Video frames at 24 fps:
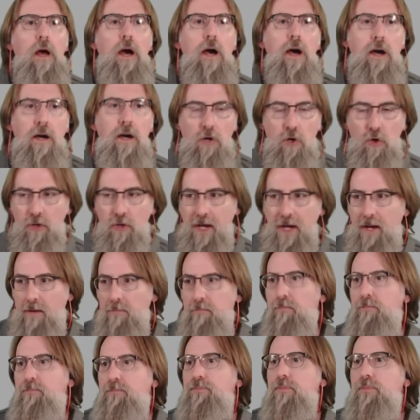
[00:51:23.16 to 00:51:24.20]
Okay.
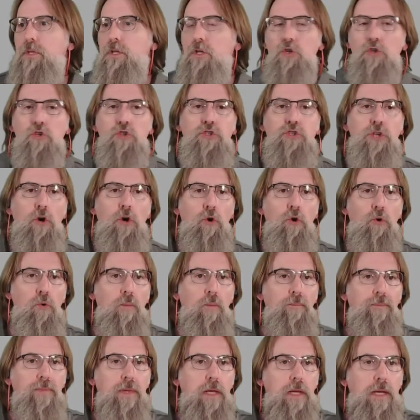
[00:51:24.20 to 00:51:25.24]
So
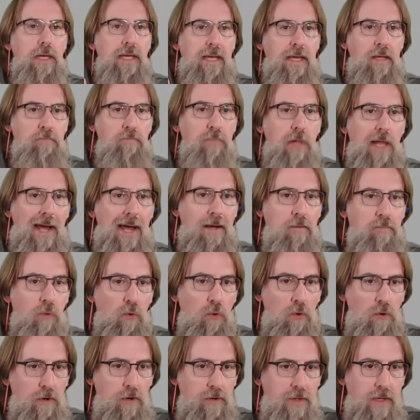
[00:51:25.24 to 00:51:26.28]
in
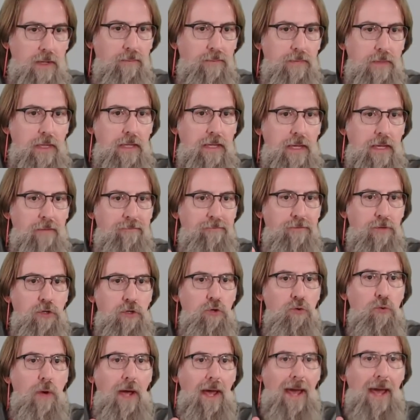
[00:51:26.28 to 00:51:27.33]
Blackboard, if
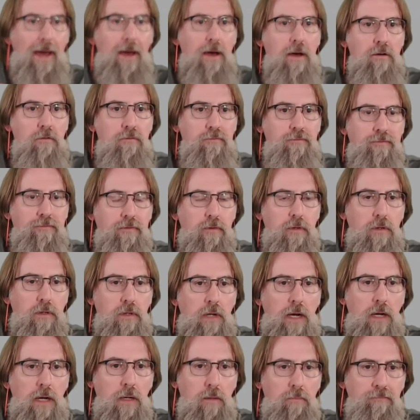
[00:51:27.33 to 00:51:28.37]
you have,
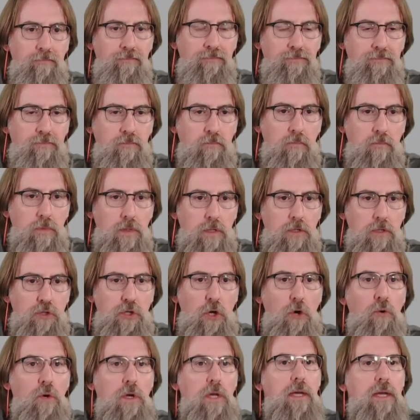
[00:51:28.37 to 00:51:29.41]
and
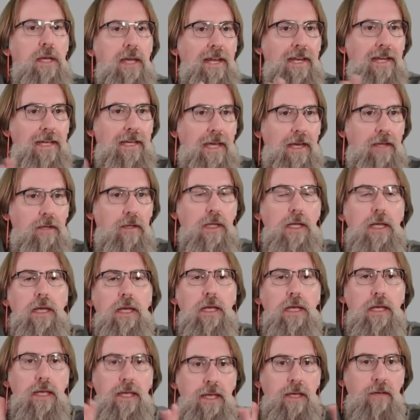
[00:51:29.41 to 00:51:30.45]
again,
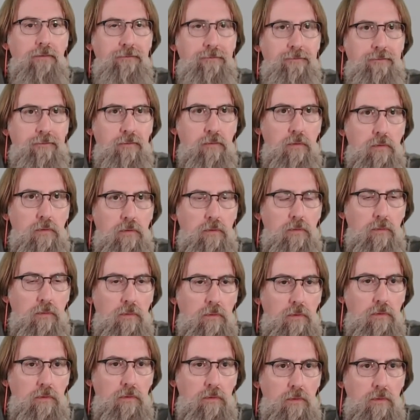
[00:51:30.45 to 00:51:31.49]
if
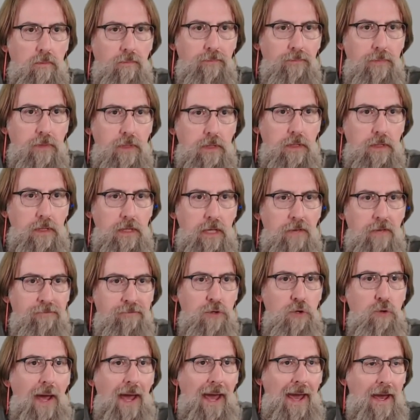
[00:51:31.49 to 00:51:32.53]

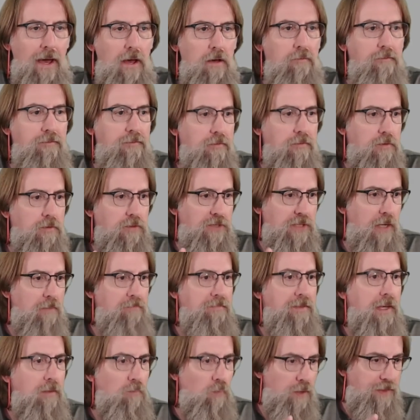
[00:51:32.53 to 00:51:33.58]
you have
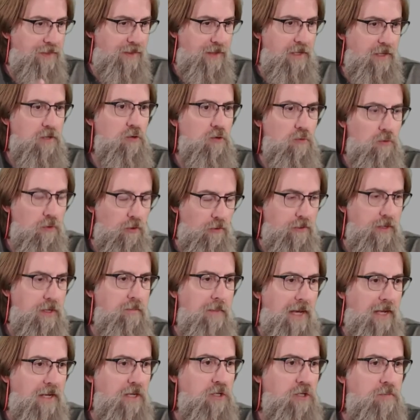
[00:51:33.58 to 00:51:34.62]
something within your learning
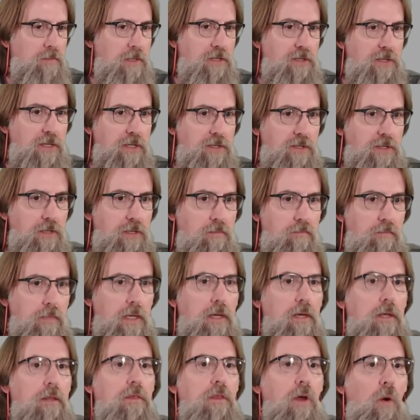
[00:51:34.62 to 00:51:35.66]
management system
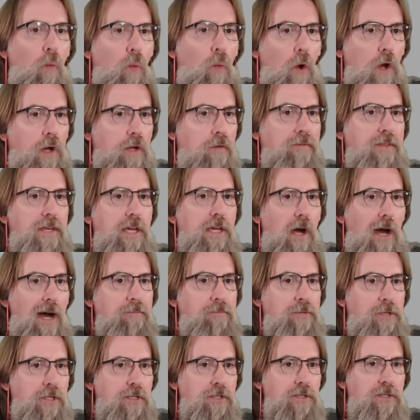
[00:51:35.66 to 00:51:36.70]
that one of the
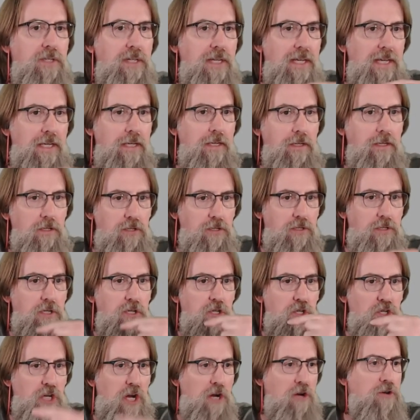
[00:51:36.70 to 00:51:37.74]
options is
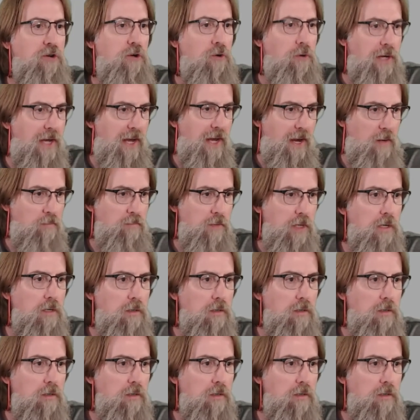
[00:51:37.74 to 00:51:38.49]
share your camera,